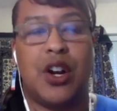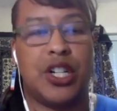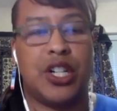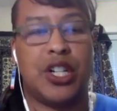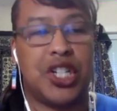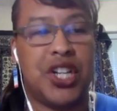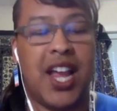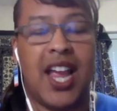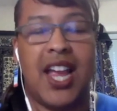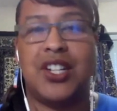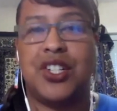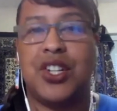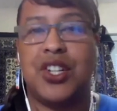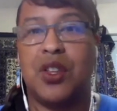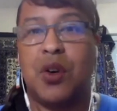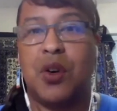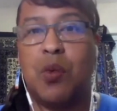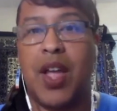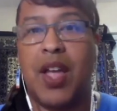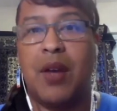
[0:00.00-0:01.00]
are
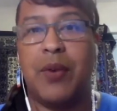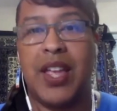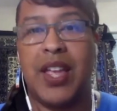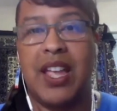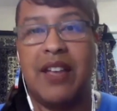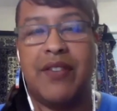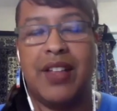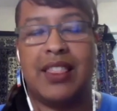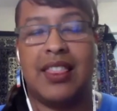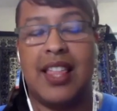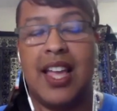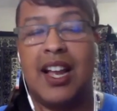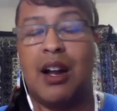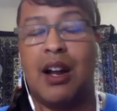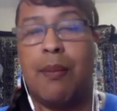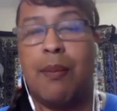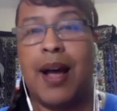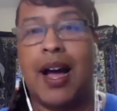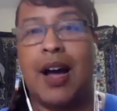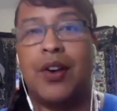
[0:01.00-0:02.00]
changing the way we even think
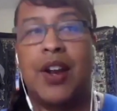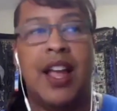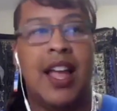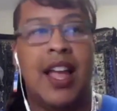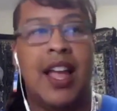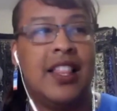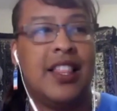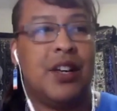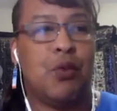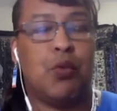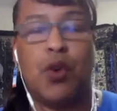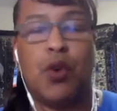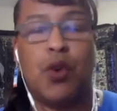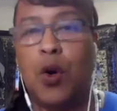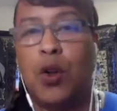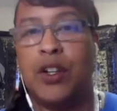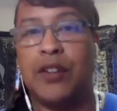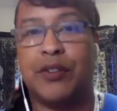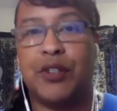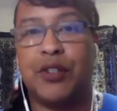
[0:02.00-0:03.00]
about the
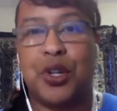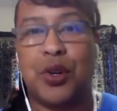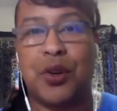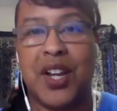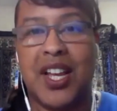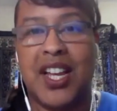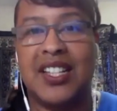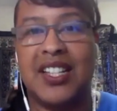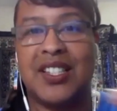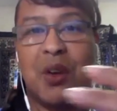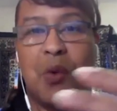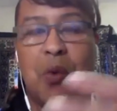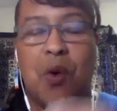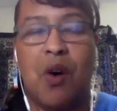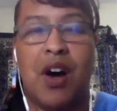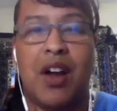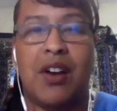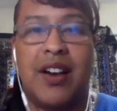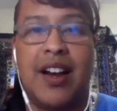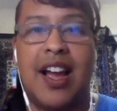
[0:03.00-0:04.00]
role of trees and
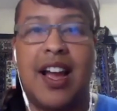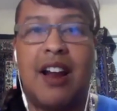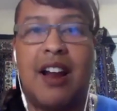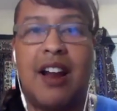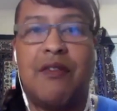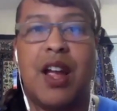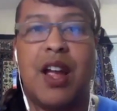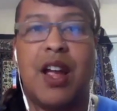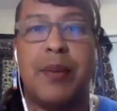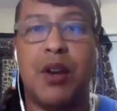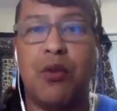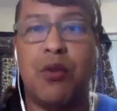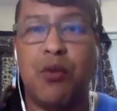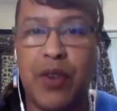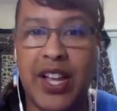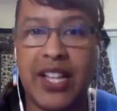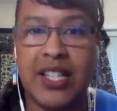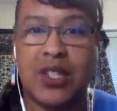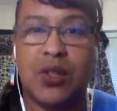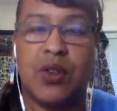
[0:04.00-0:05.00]
water in our environment,
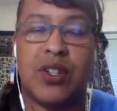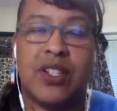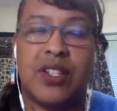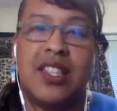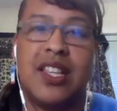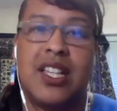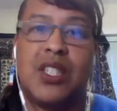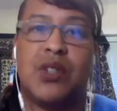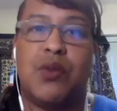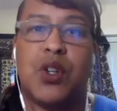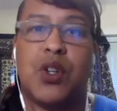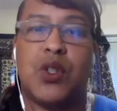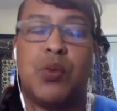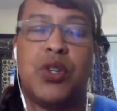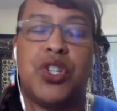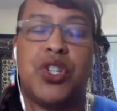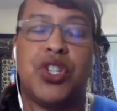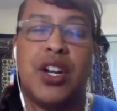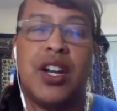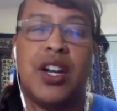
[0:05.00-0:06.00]
resource these folks.
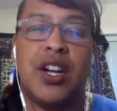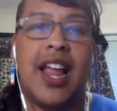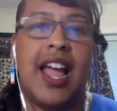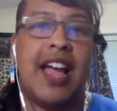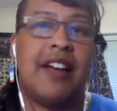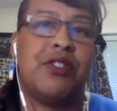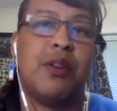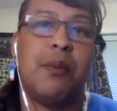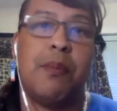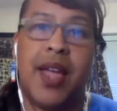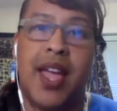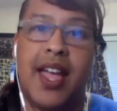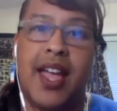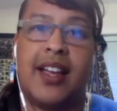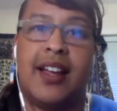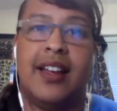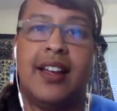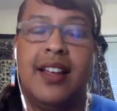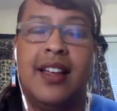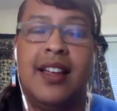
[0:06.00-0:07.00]
We shouldn't have to
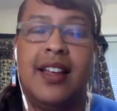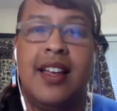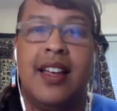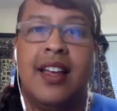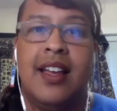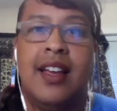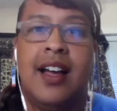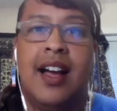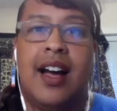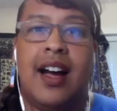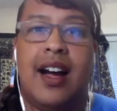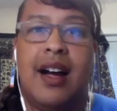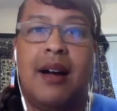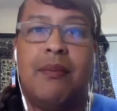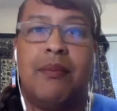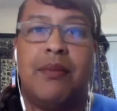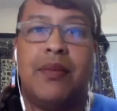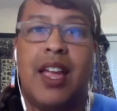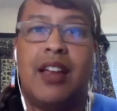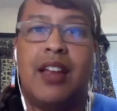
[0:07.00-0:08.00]
beg.
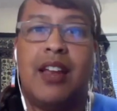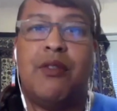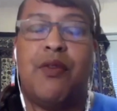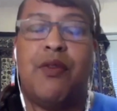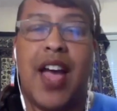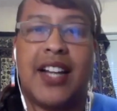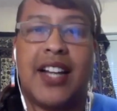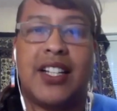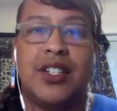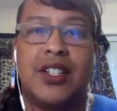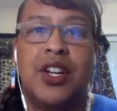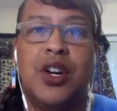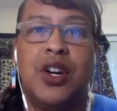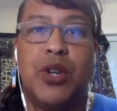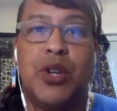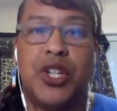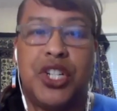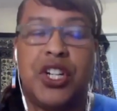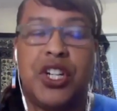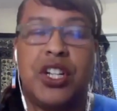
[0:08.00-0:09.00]
In fact,
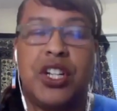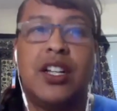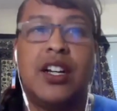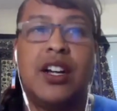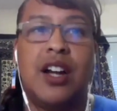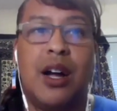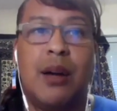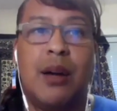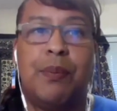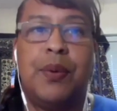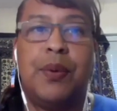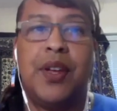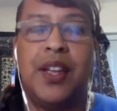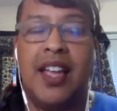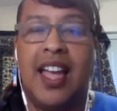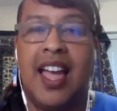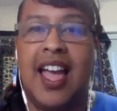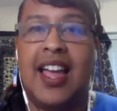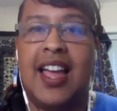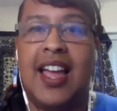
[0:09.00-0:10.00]
we should look up
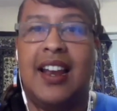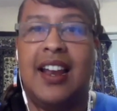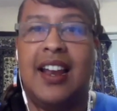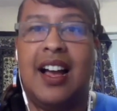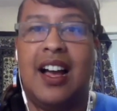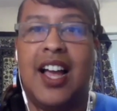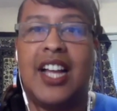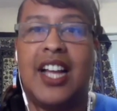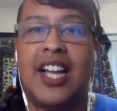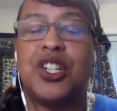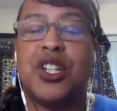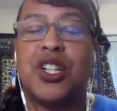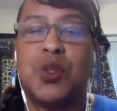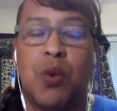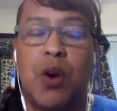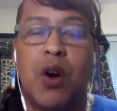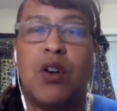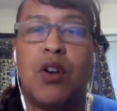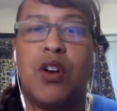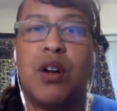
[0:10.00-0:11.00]
and just
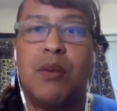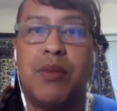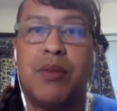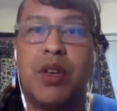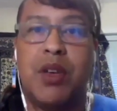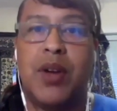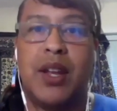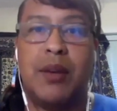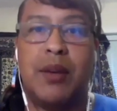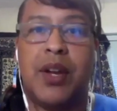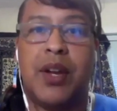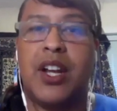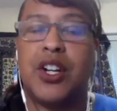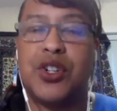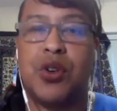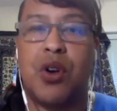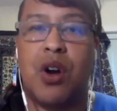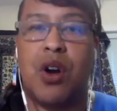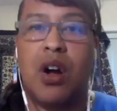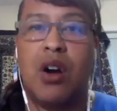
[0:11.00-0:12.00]
welcome you in
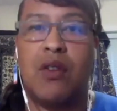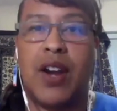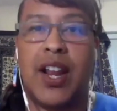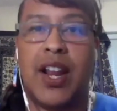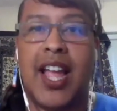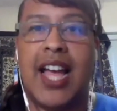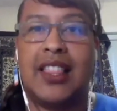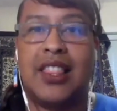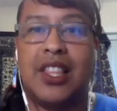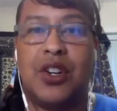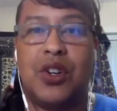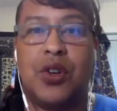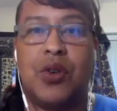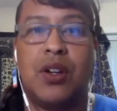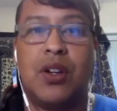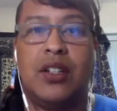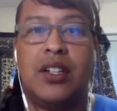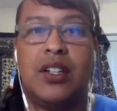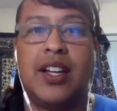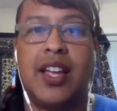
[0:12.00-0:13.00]
because you're already at the
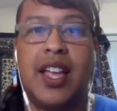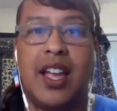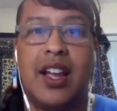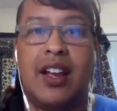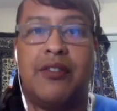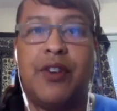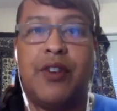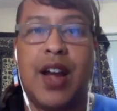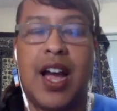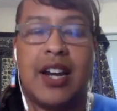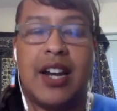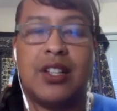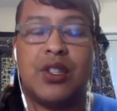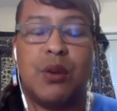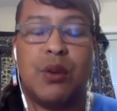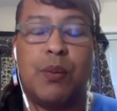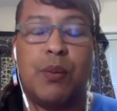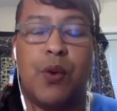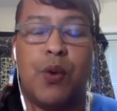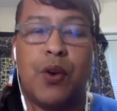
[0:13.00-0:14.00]
door looking for how to
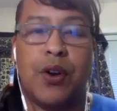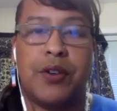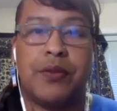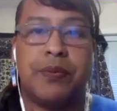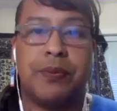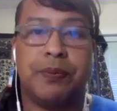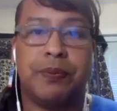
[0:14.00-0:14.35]
support.